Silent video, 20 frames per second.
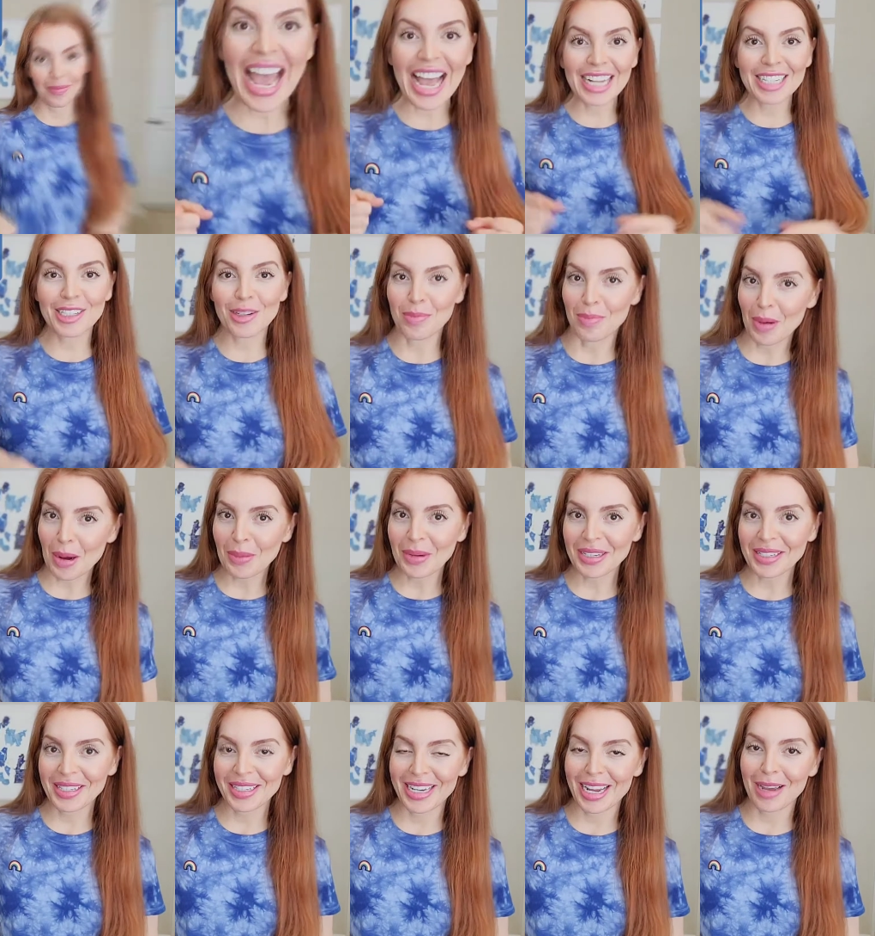And
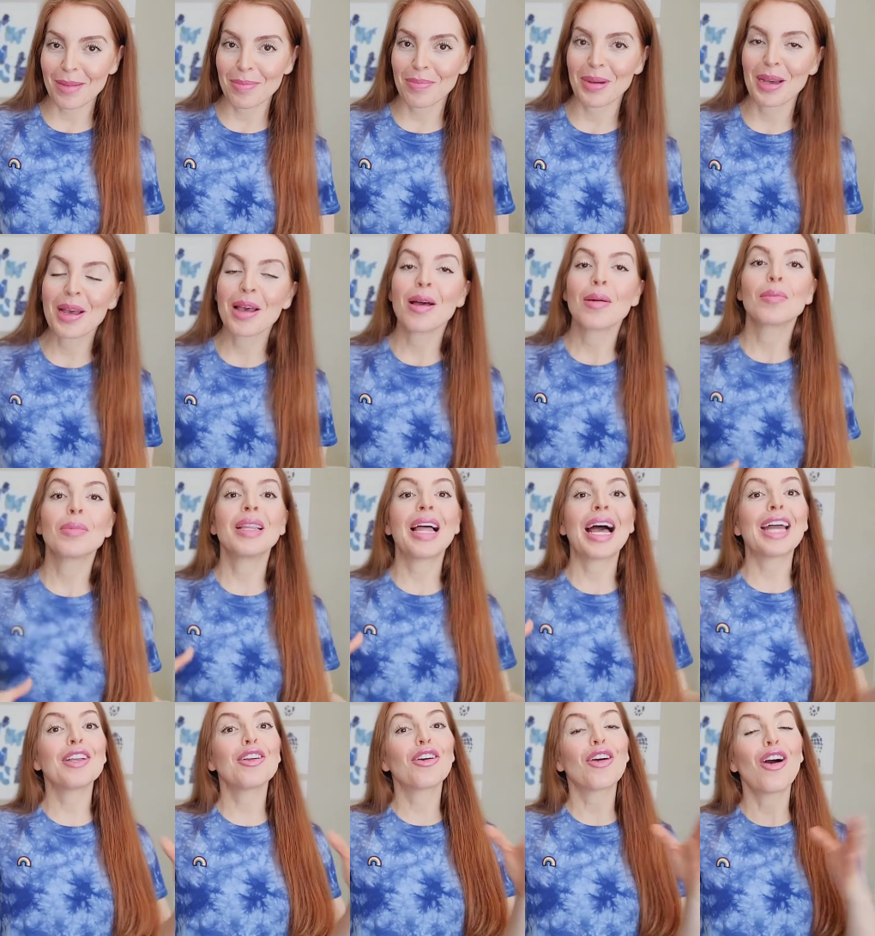bonus tip,
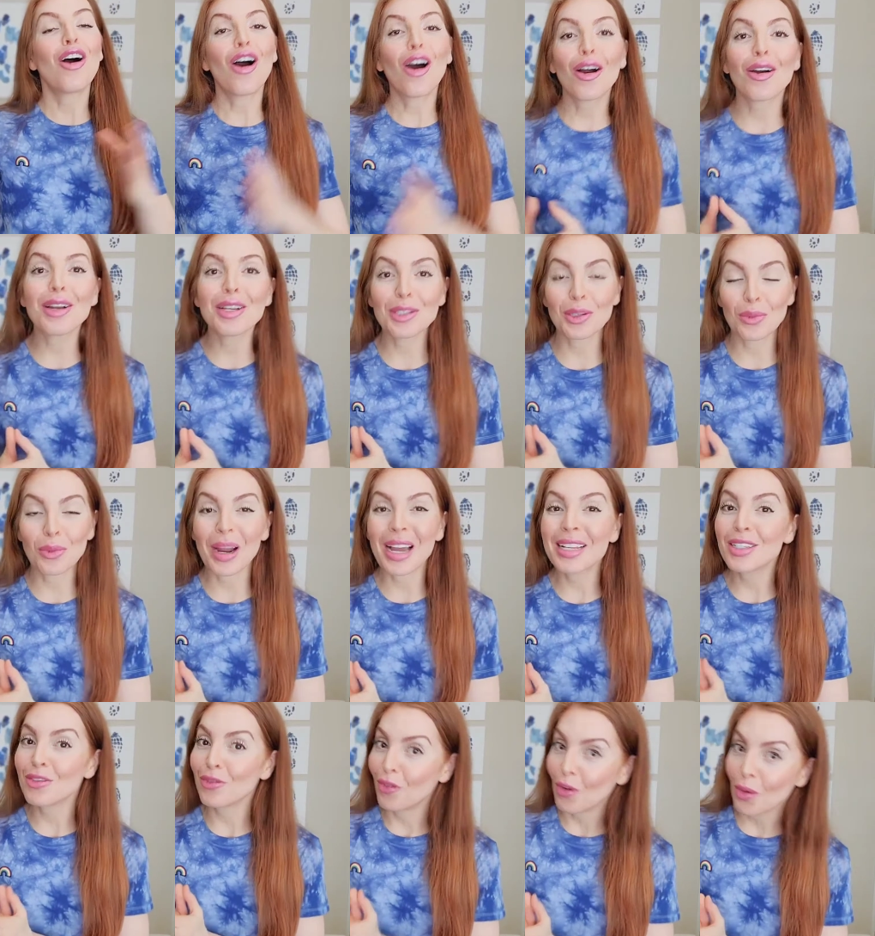plan your hardest
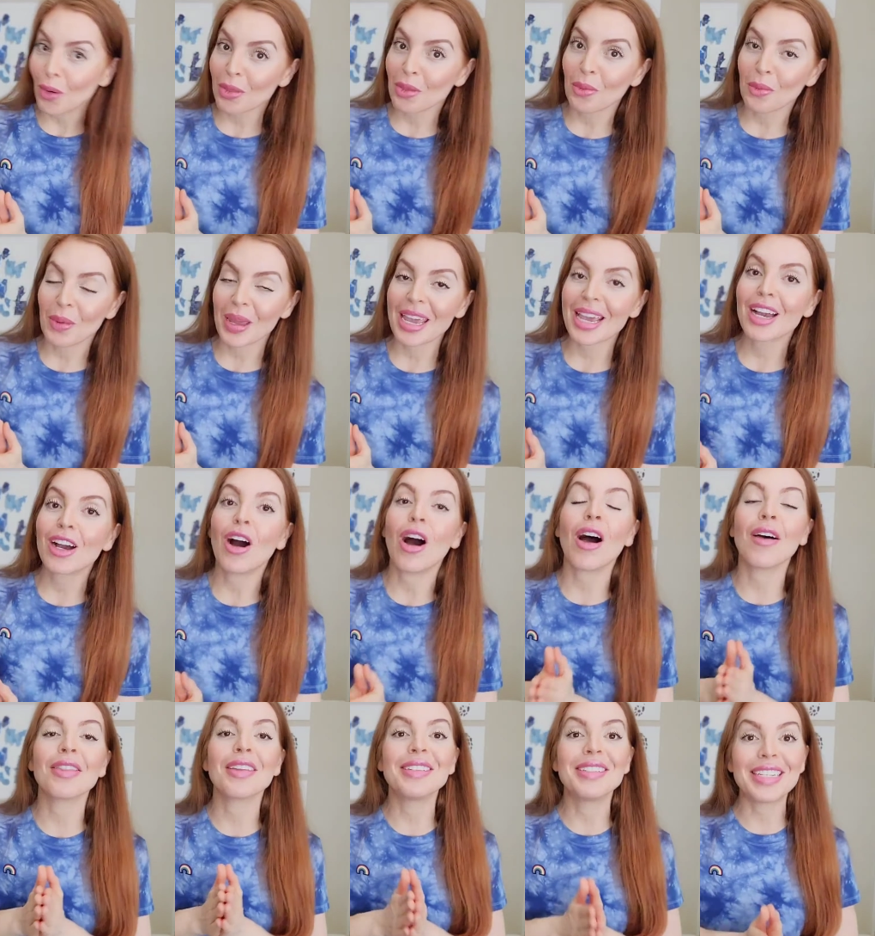runs for the week
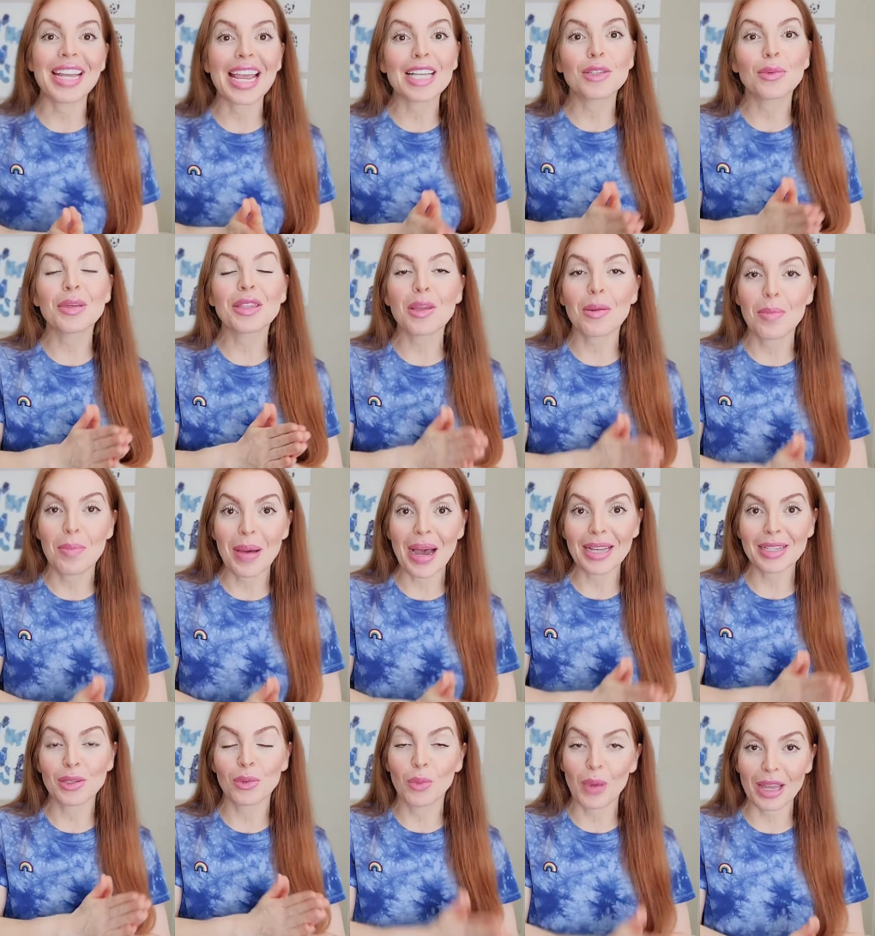on the days with the
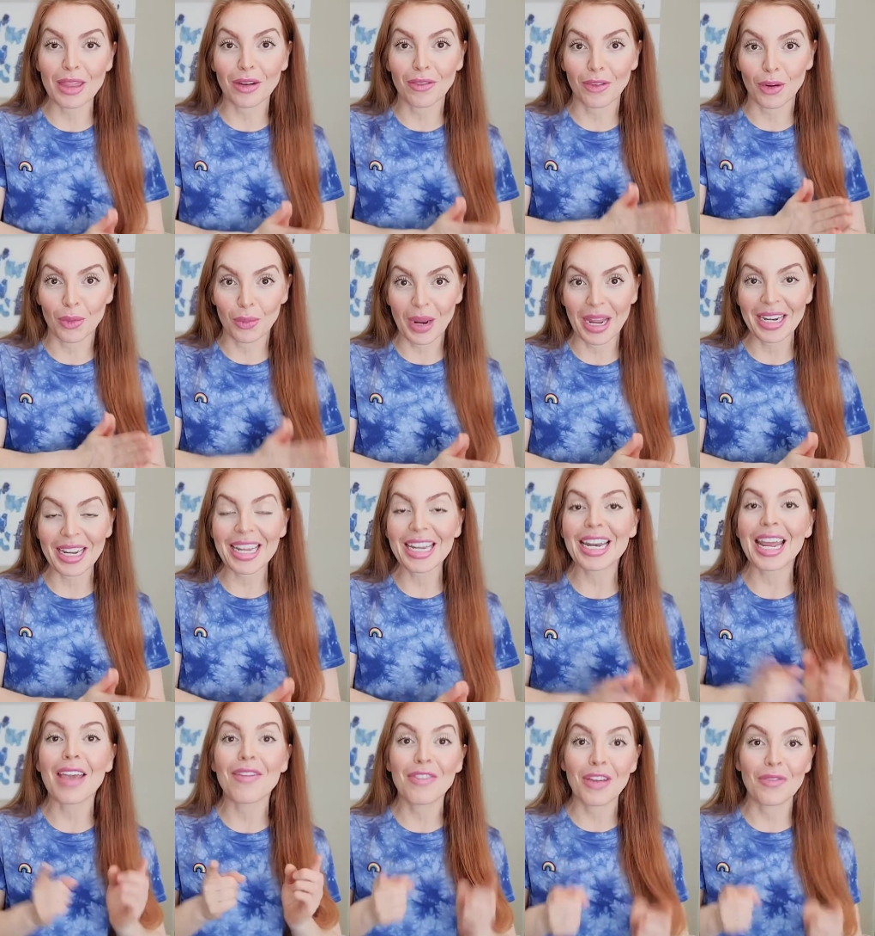best weather for running
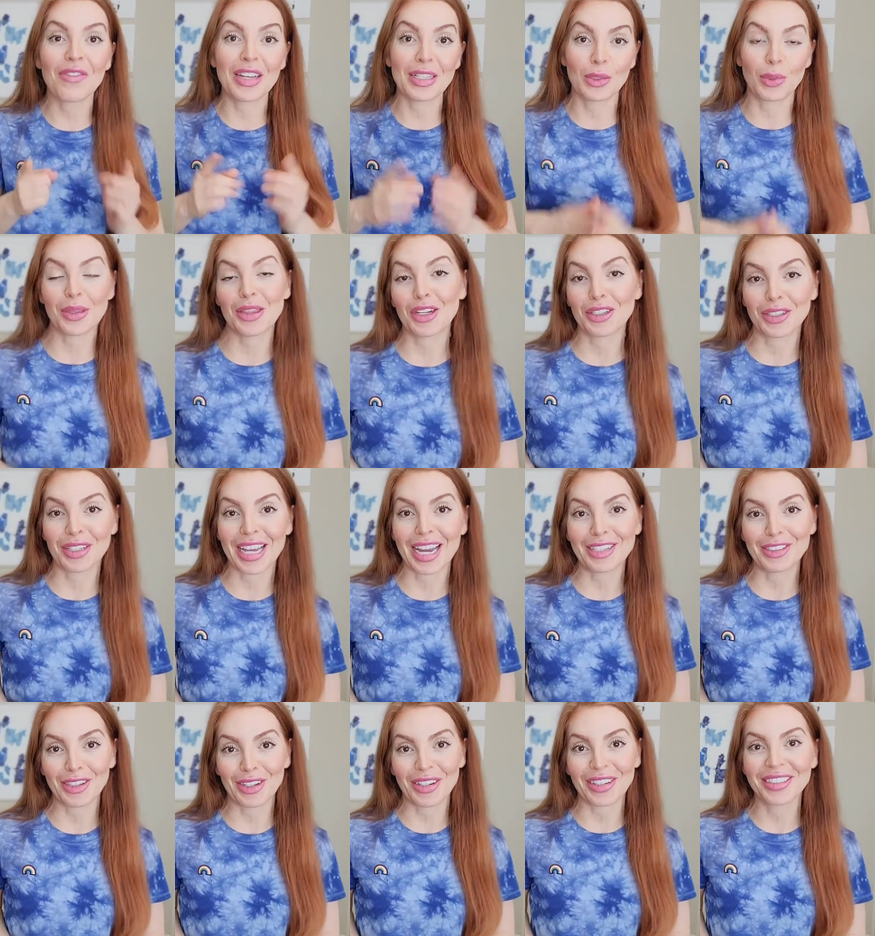if it fits with your
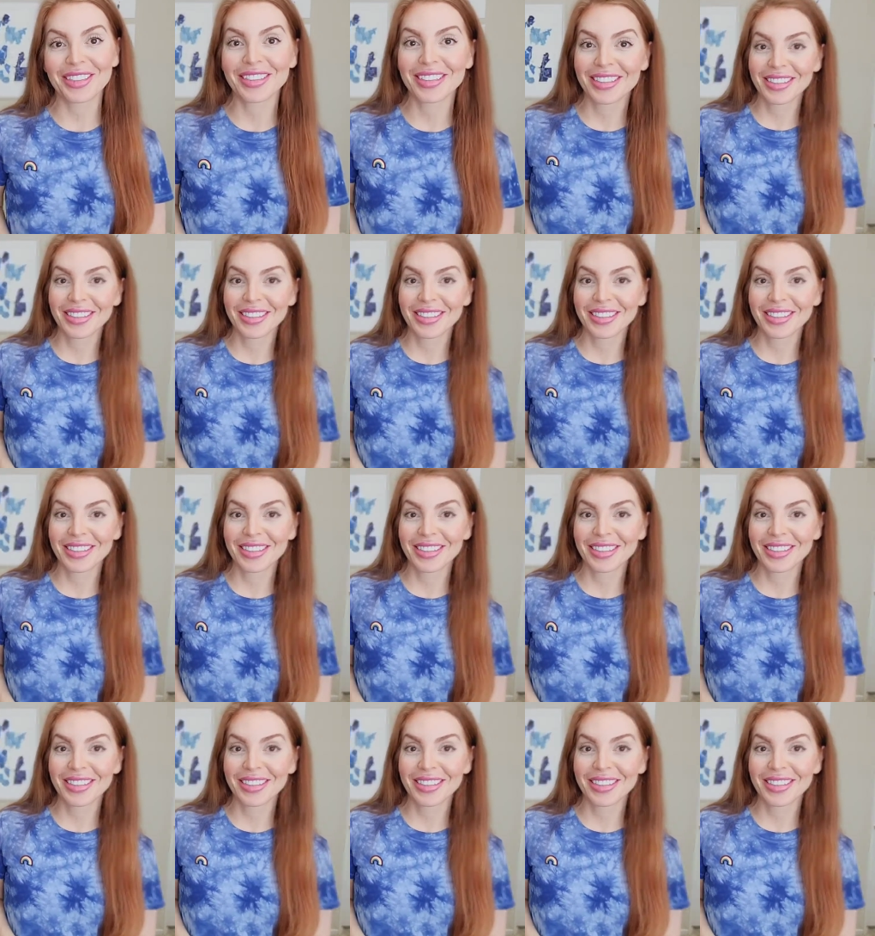schedule.